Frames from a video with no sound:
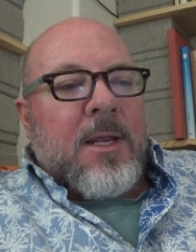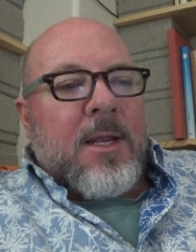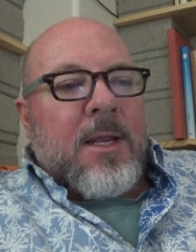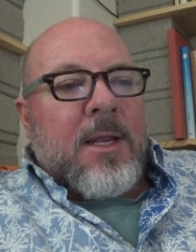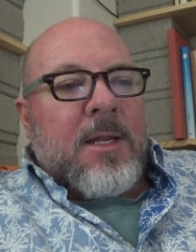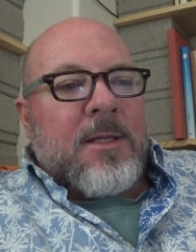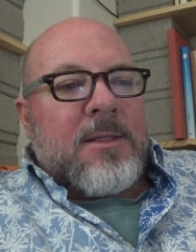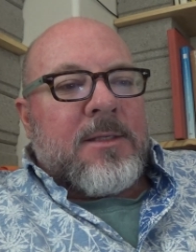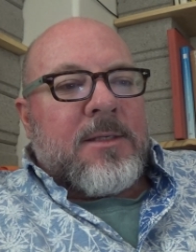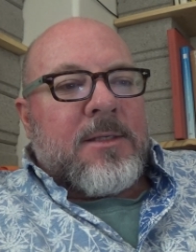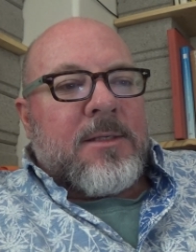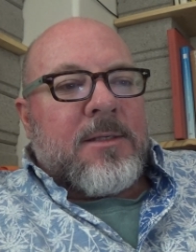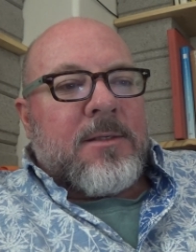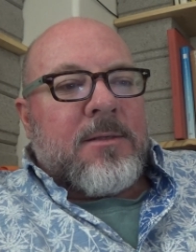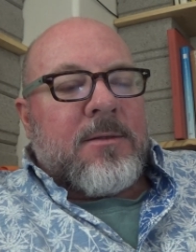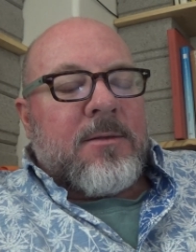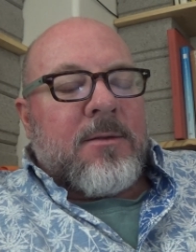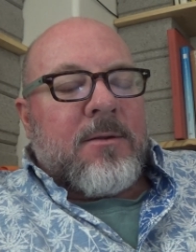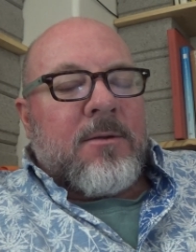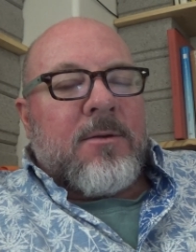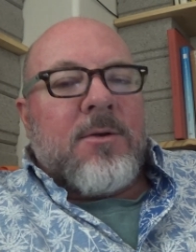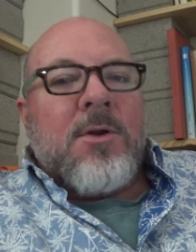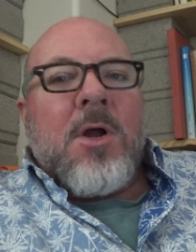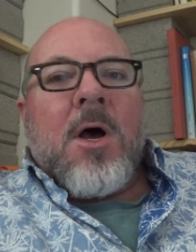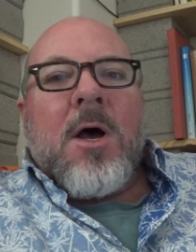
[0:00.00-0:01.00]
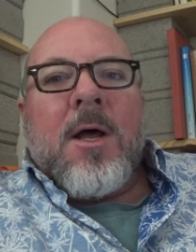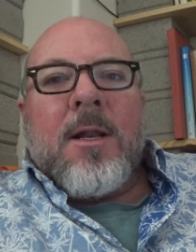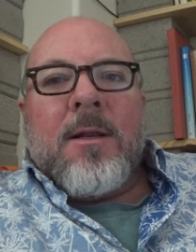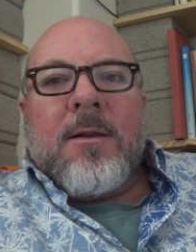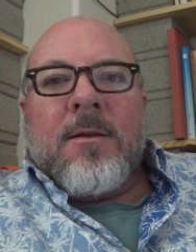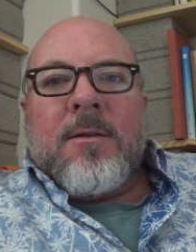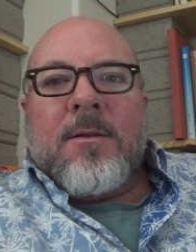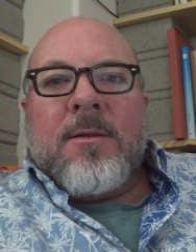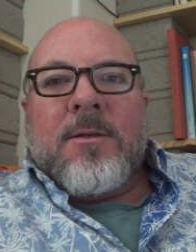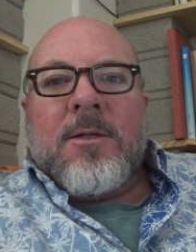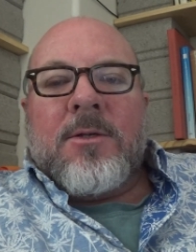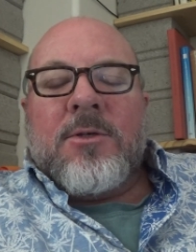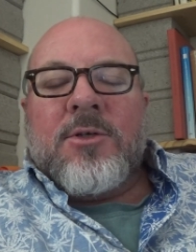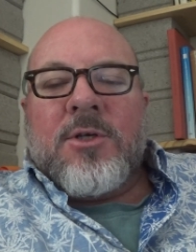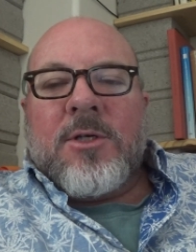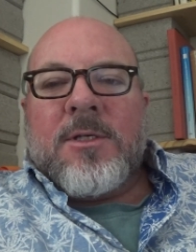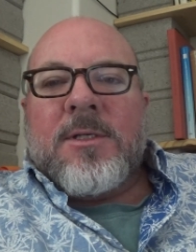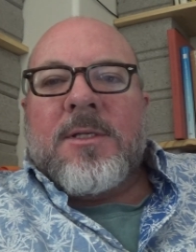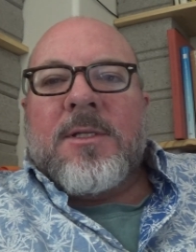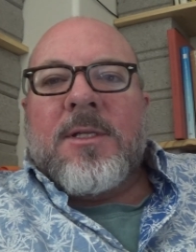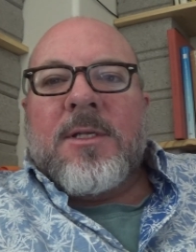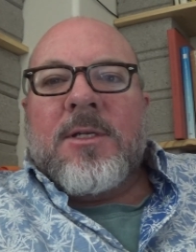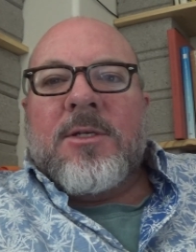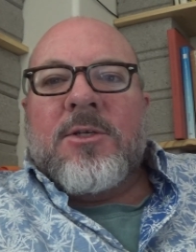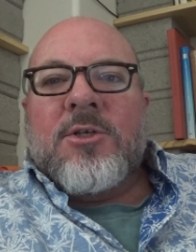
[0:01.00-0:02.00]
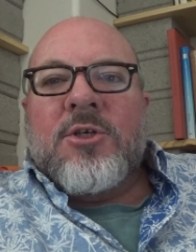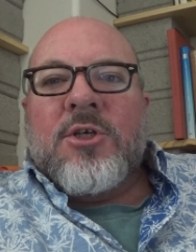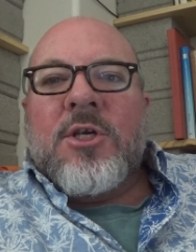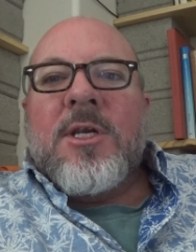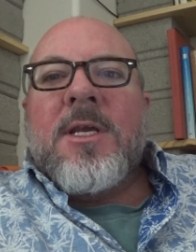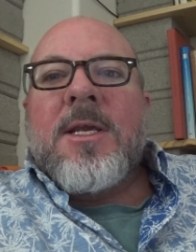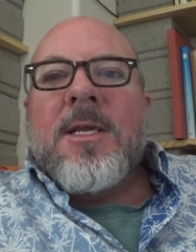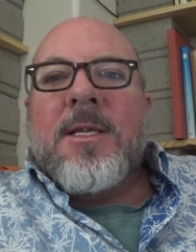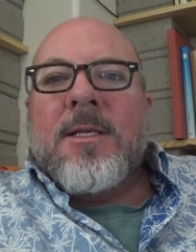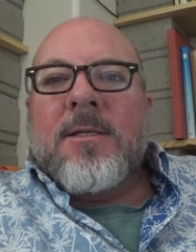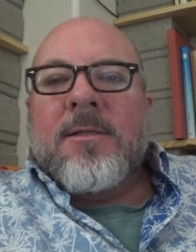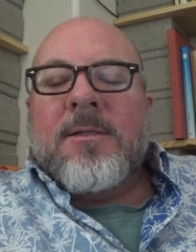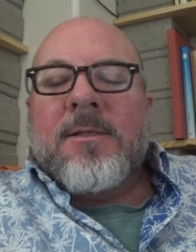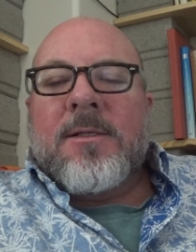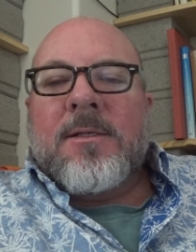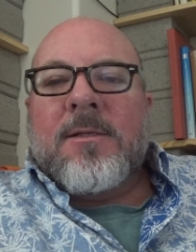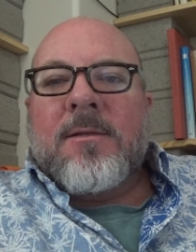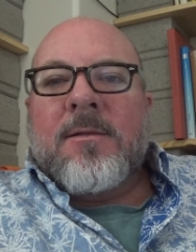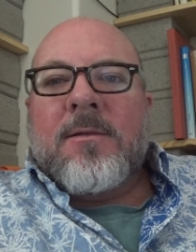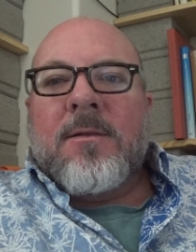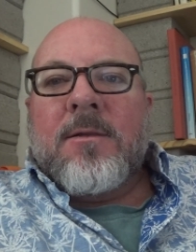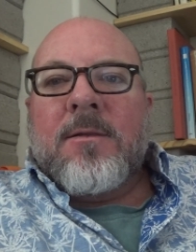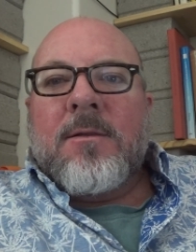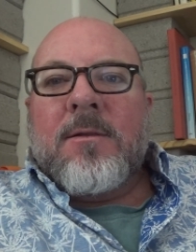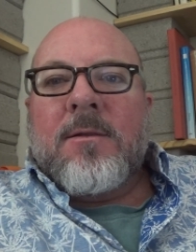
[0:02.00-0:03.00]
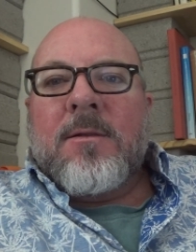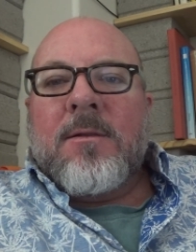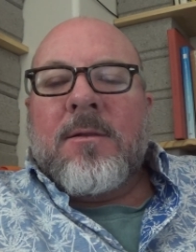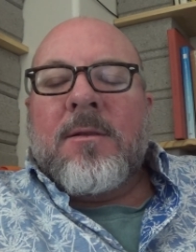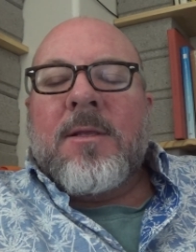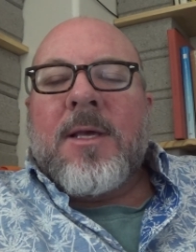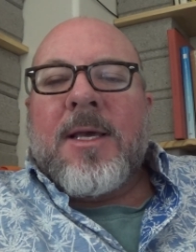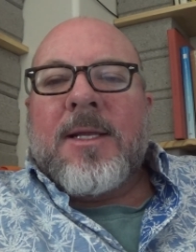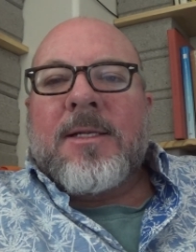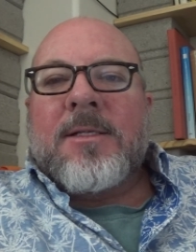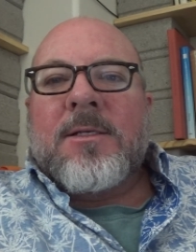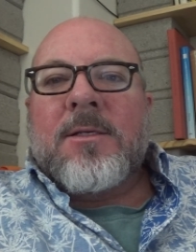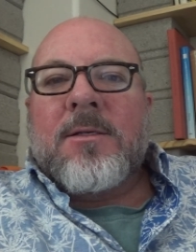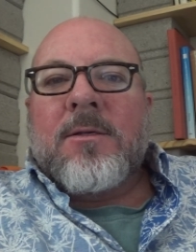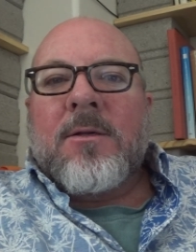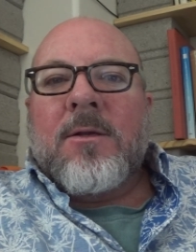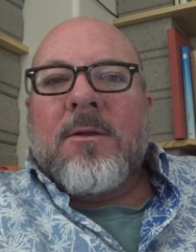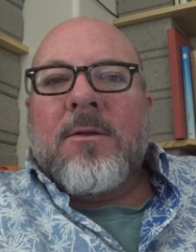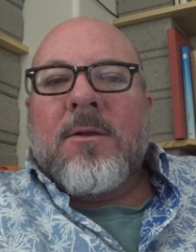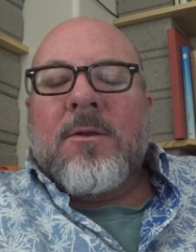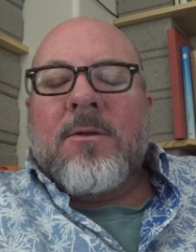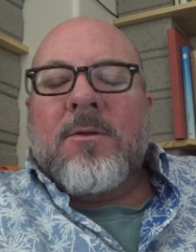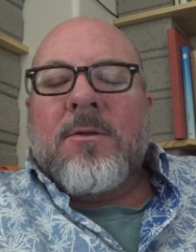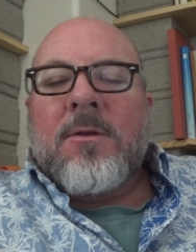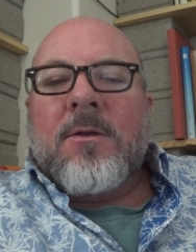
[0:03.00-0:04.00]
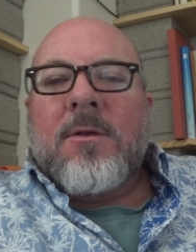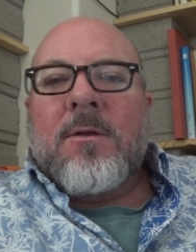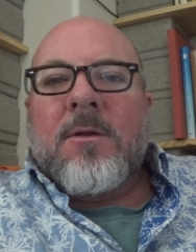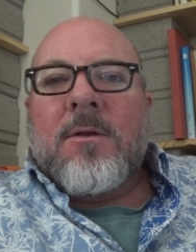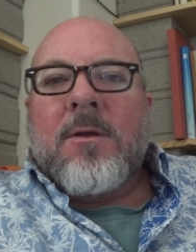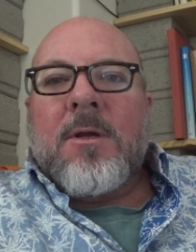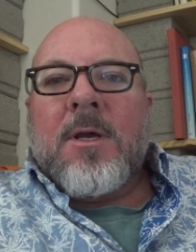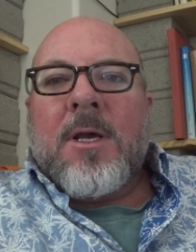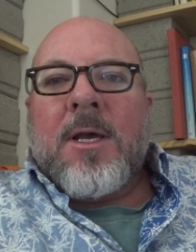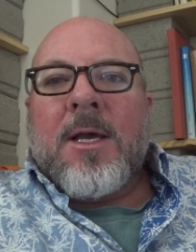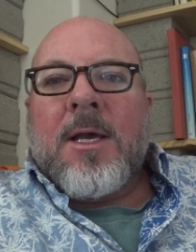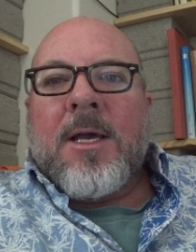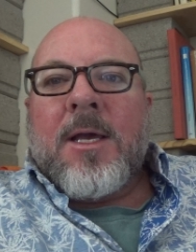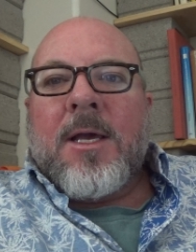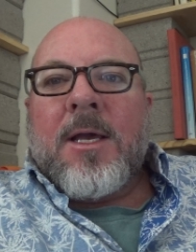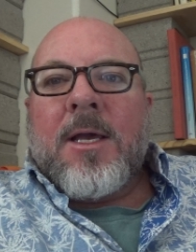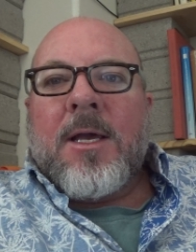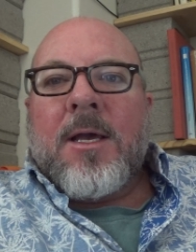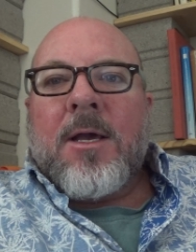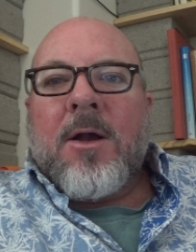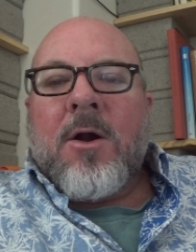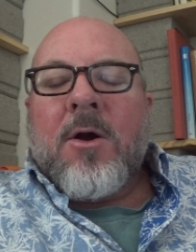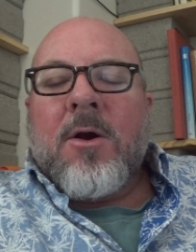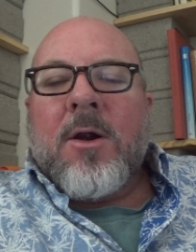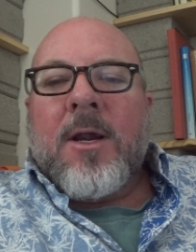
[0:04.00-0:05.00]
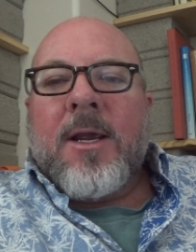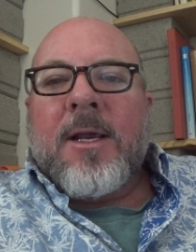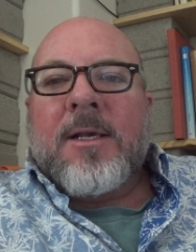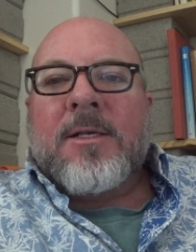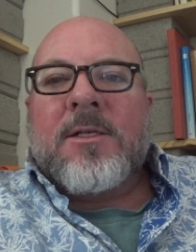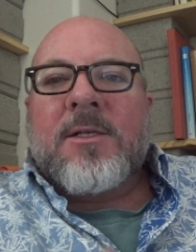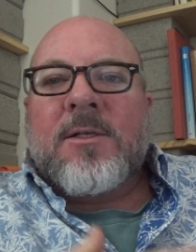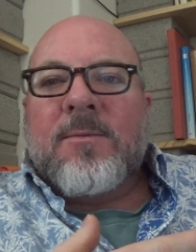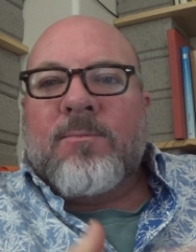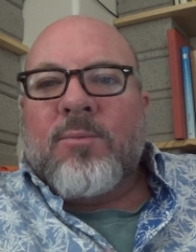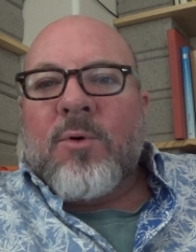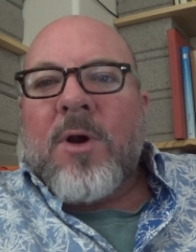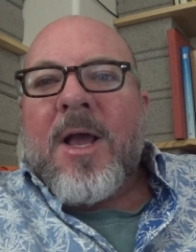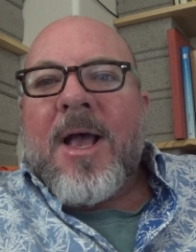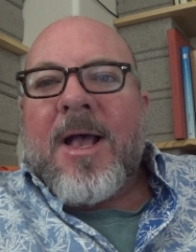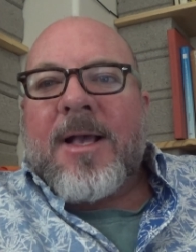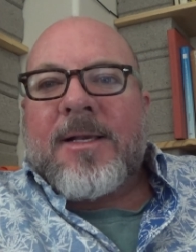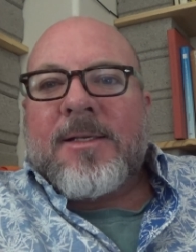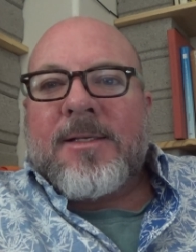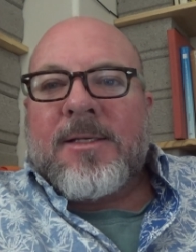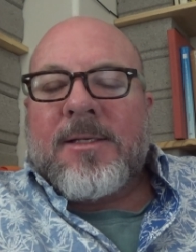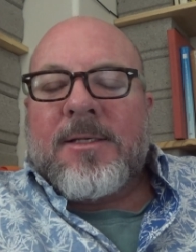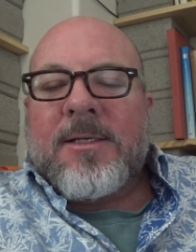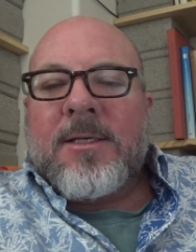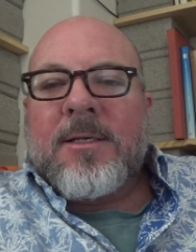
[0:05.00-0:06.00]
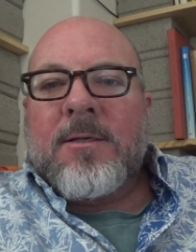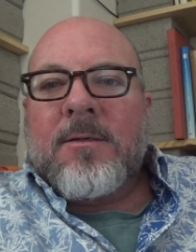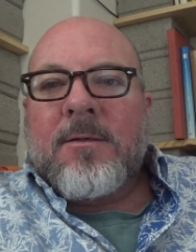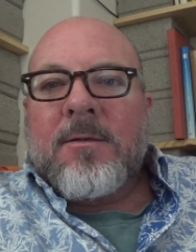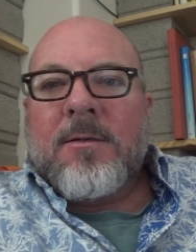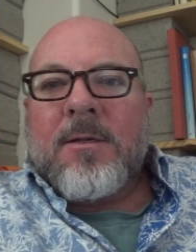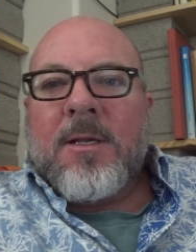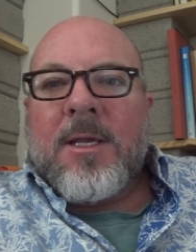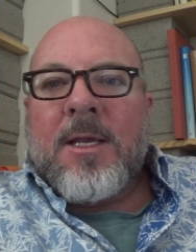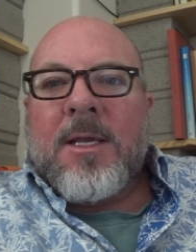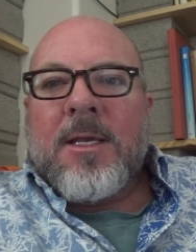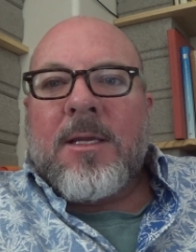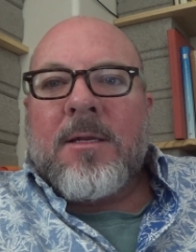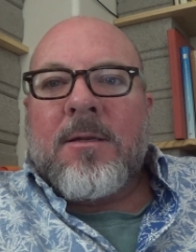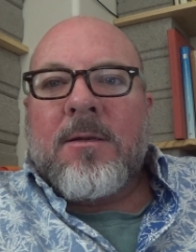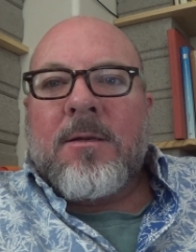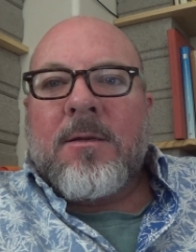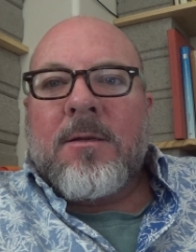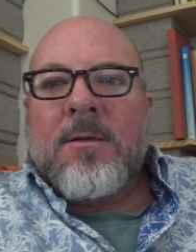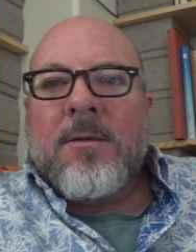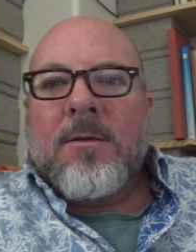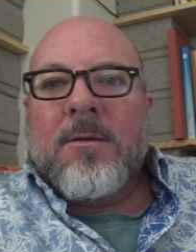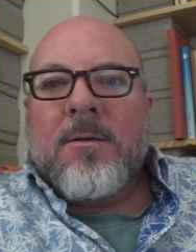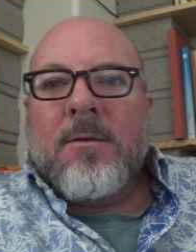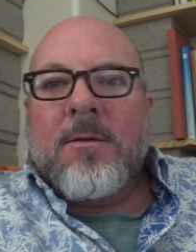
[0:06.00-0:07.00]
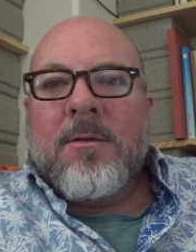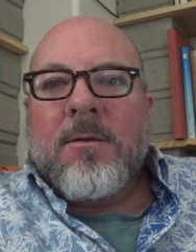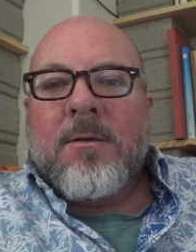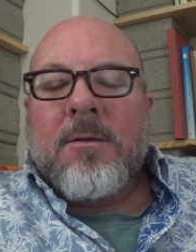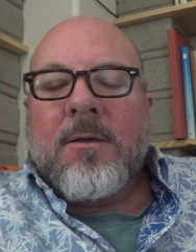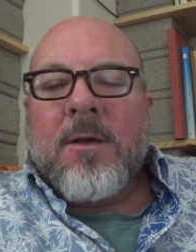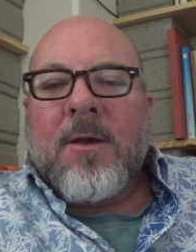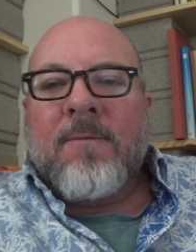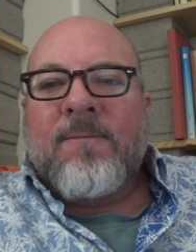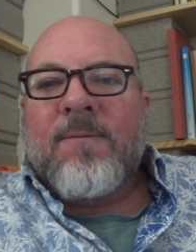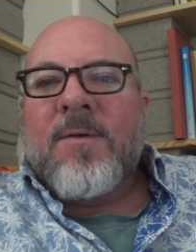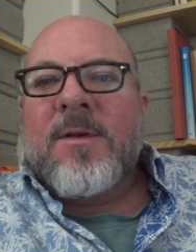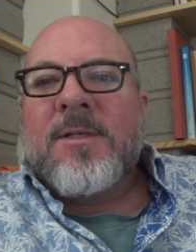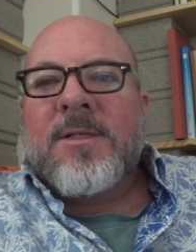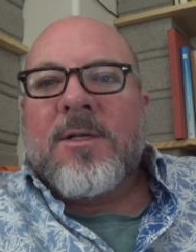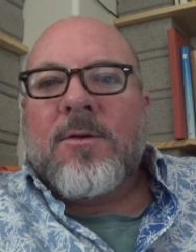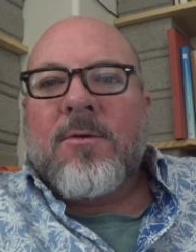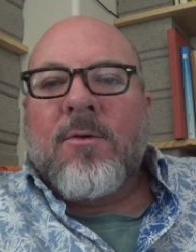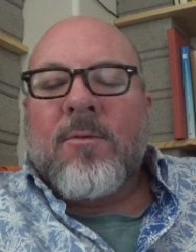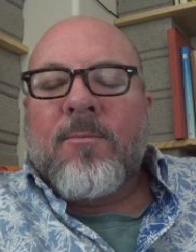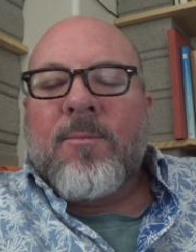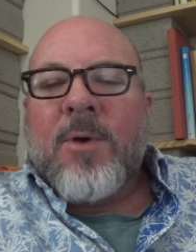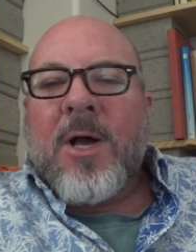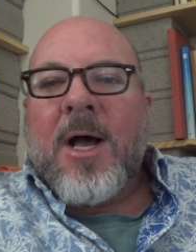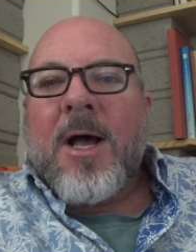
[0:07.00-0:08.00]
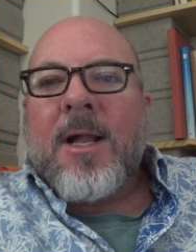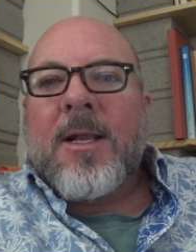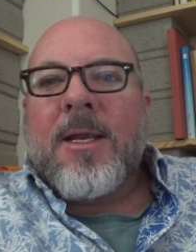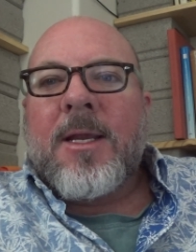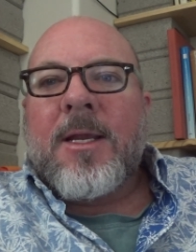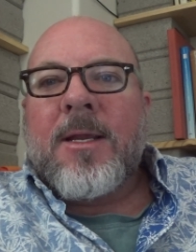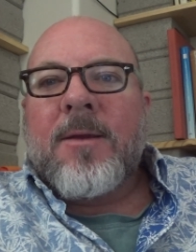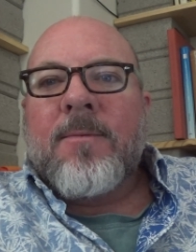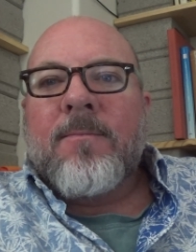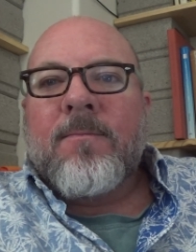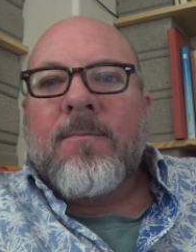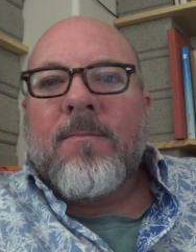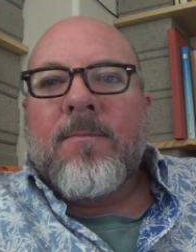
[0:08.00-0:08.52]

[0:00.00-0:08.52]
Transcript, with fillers: it's not the, just the genes that uh, uh, are expressed in a physical body.